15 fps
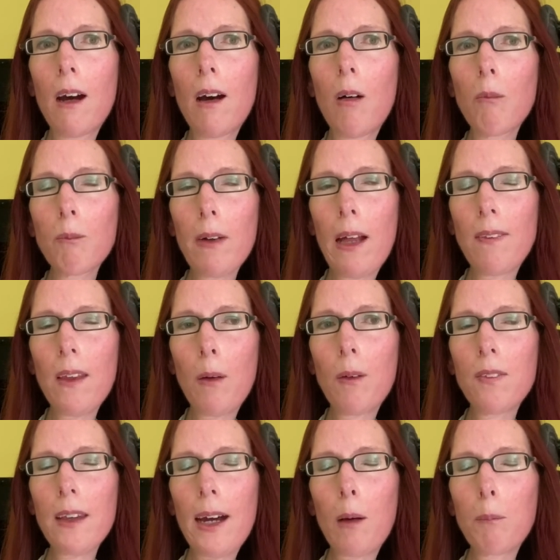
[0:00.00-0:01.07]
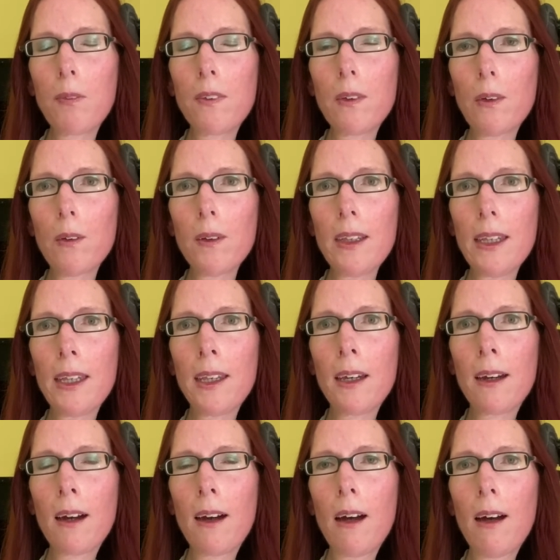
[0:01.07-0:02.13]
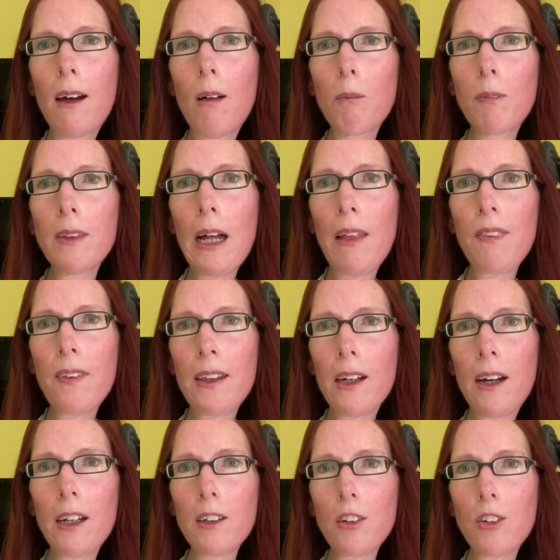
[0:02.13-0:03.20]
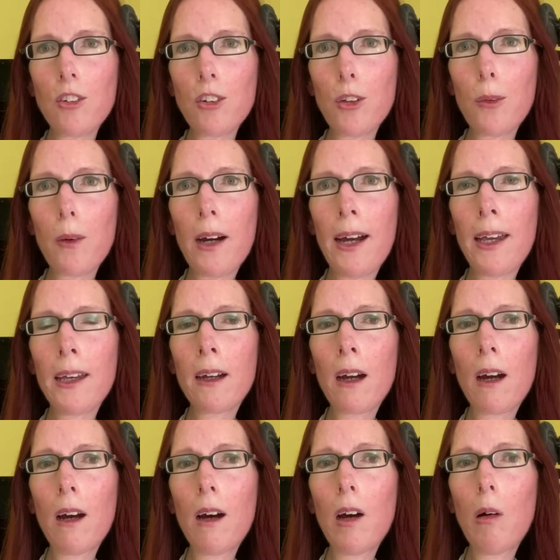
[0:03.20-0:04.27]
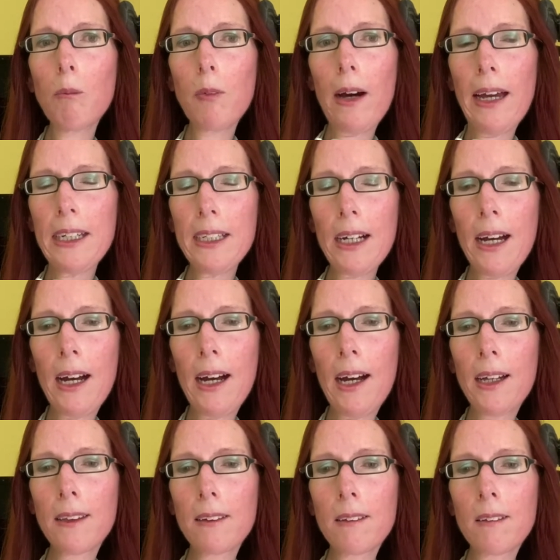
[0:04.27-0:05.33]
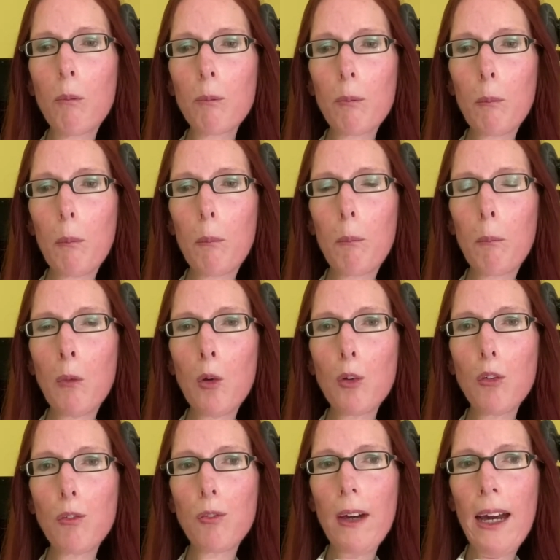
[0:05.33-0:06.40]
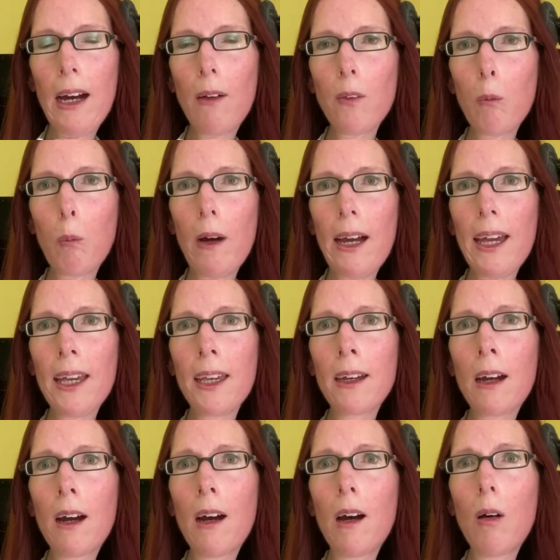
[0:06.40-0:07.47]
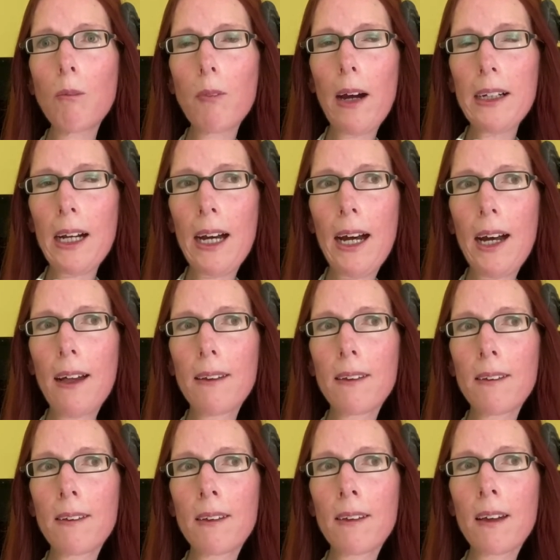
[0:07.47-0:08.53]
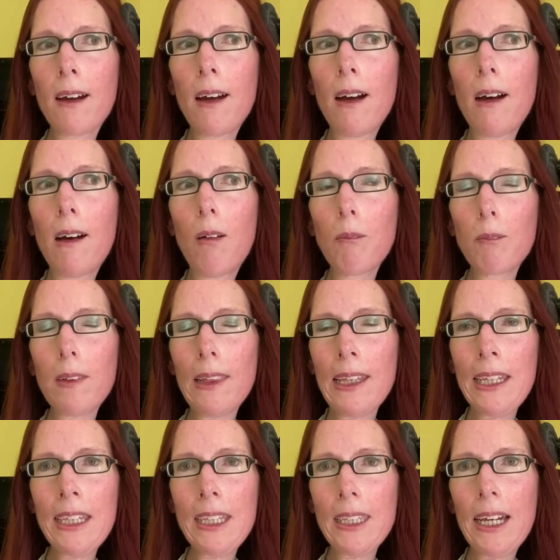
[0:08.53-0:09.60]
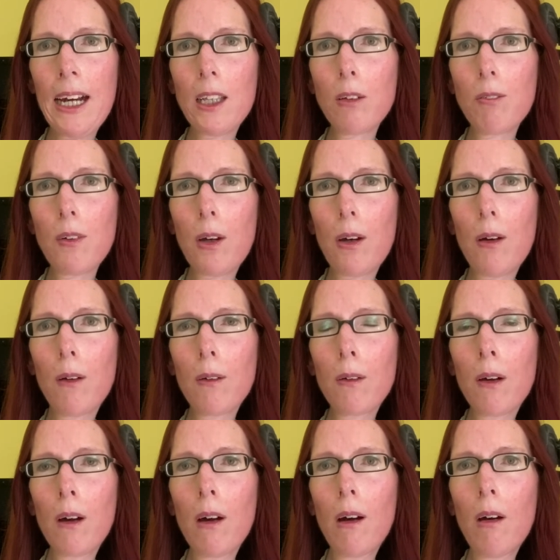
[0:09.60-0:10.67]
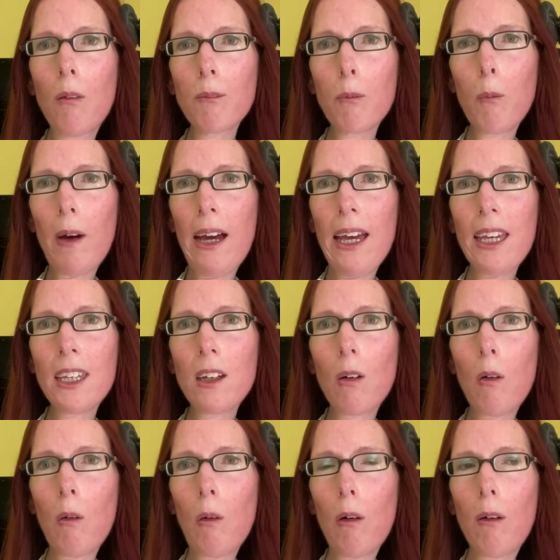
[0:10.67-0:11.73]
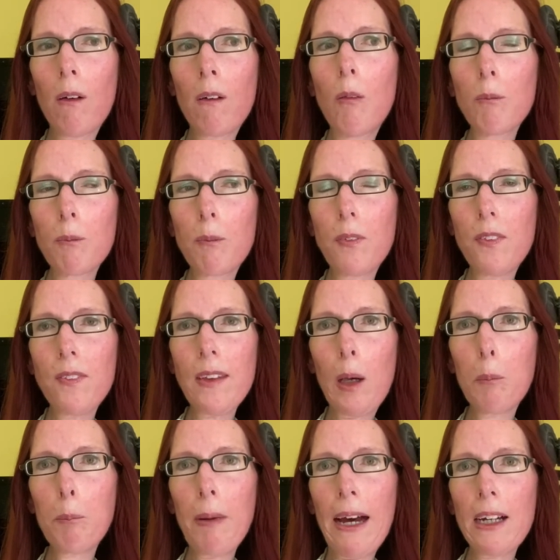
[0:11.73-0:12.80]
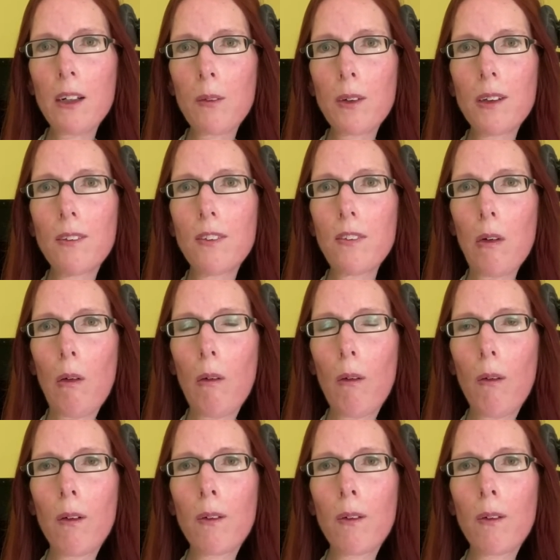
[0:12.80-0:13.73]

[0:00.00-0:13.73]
but there was absolutely nothing I could do. I can't move out the way. I can't lean out of her way or step backwards, or